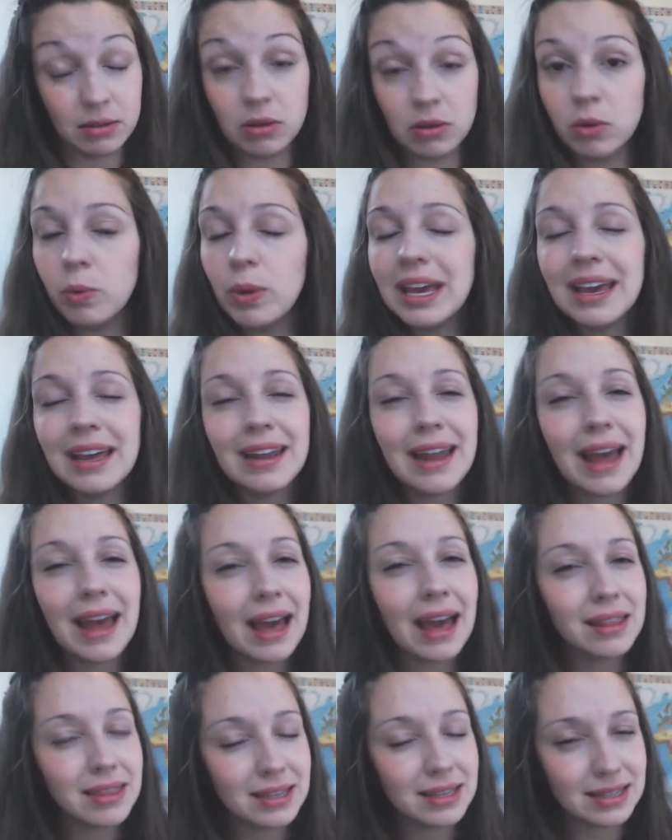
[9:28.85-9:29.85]
We can
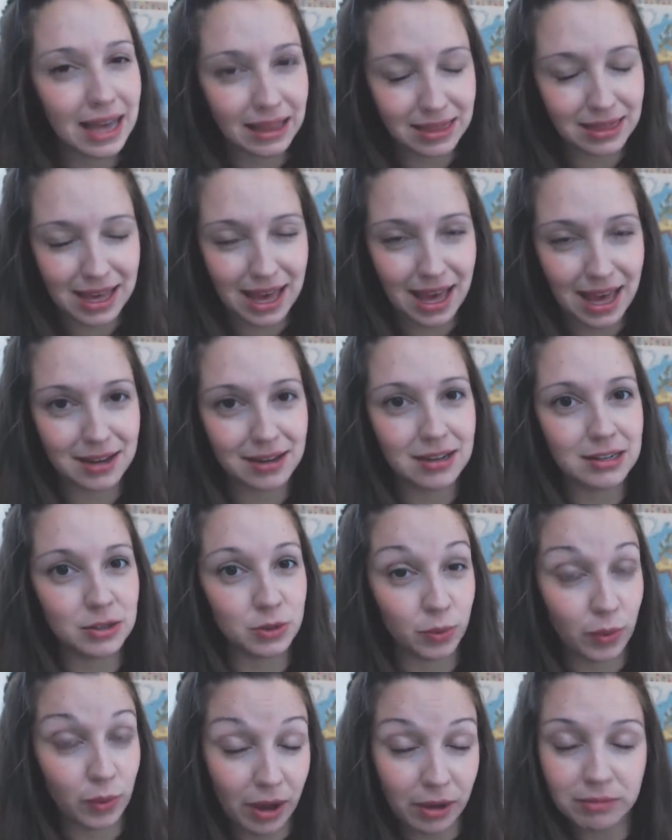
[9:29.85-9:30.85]
add this at the end
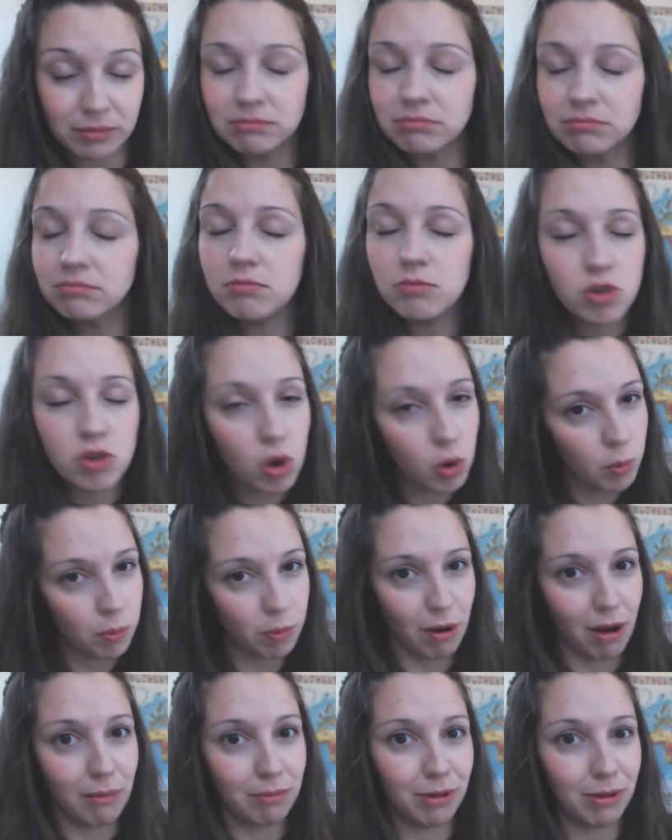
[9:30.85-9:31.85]
as well. No
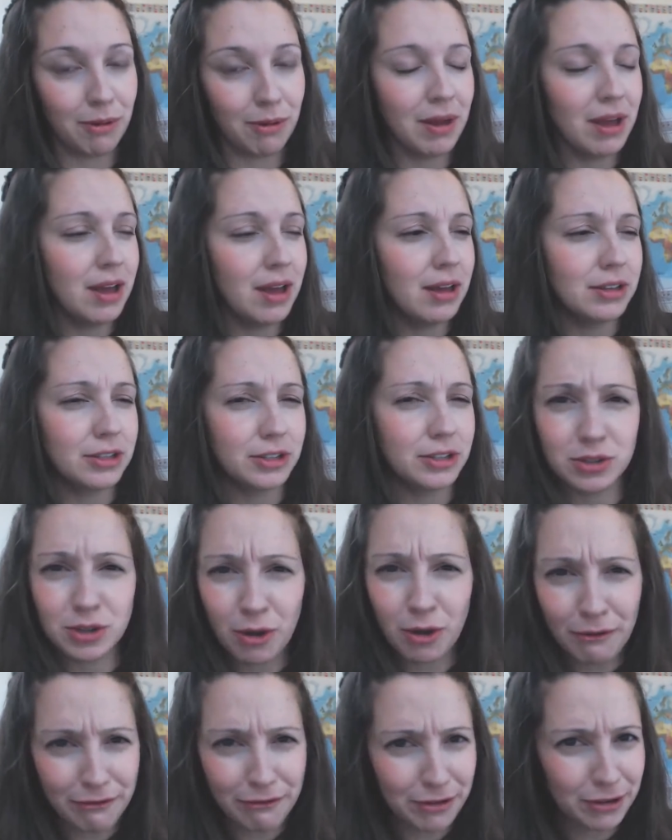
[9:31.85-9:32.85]
problem. So
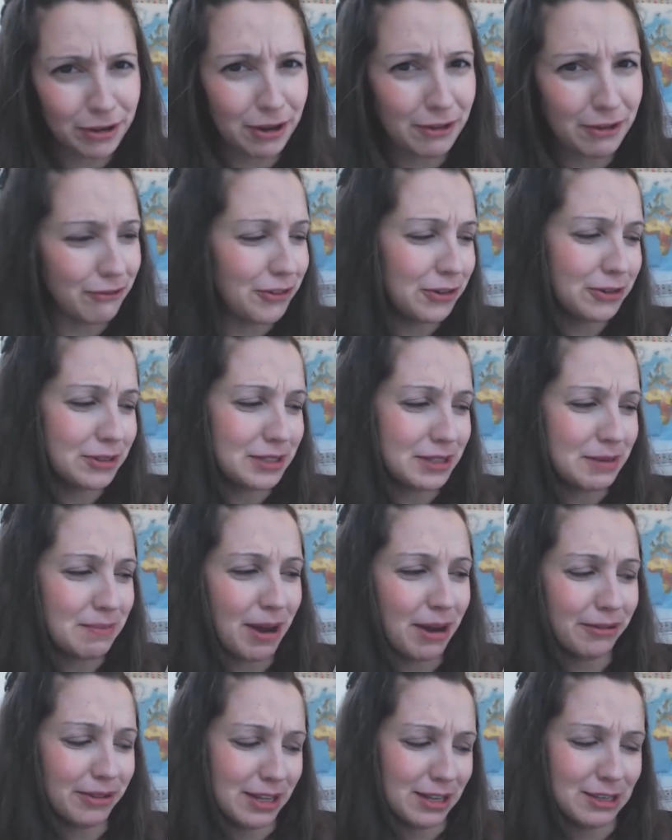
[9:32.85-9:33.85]
don't feel confused
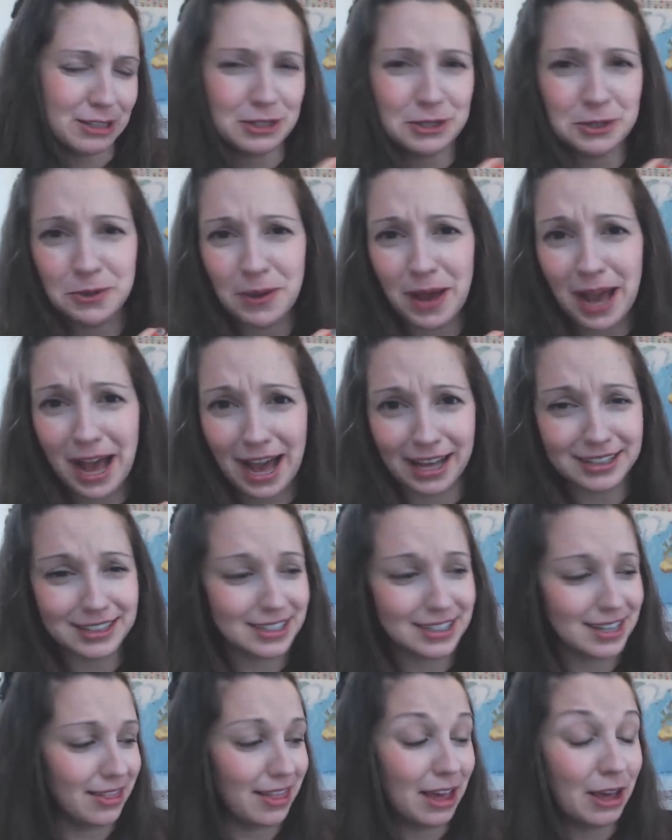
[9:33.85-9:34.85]
about these 2
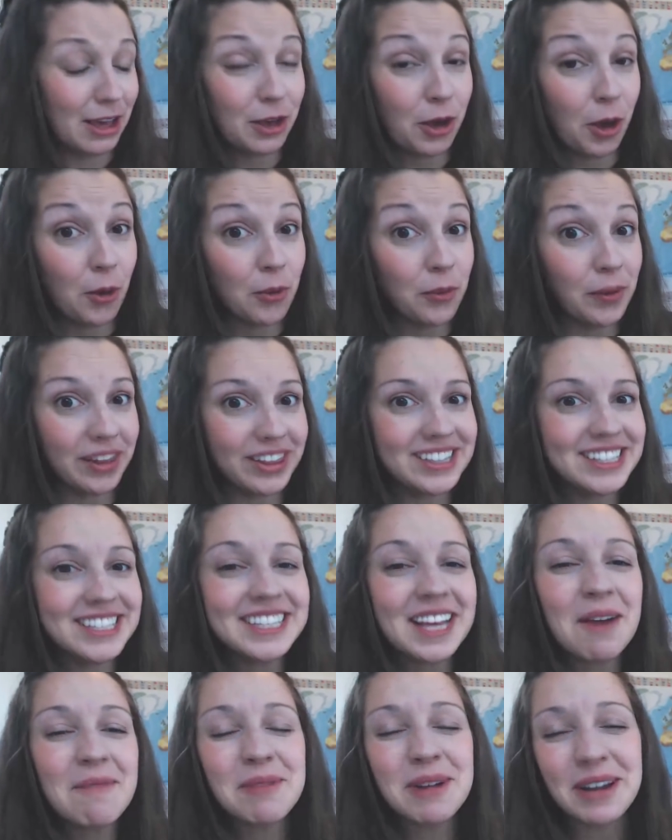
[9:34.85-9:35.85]
ats. They go with
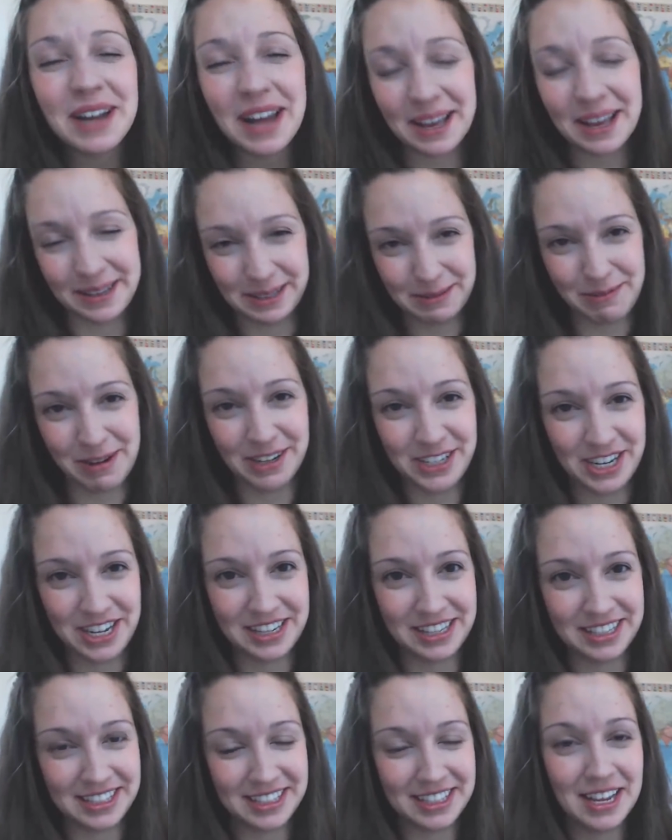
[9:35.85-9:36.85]
separate
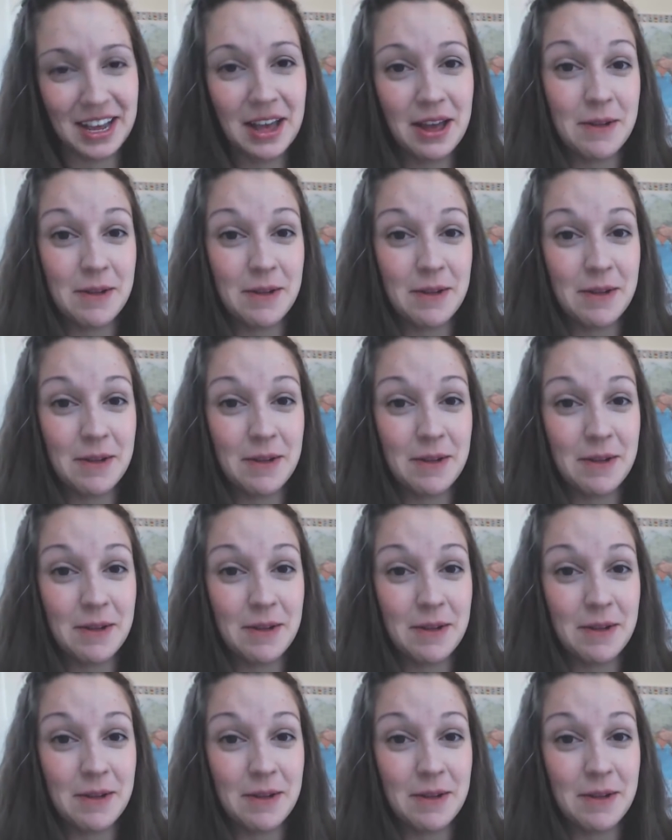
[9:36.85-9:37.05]
expressions.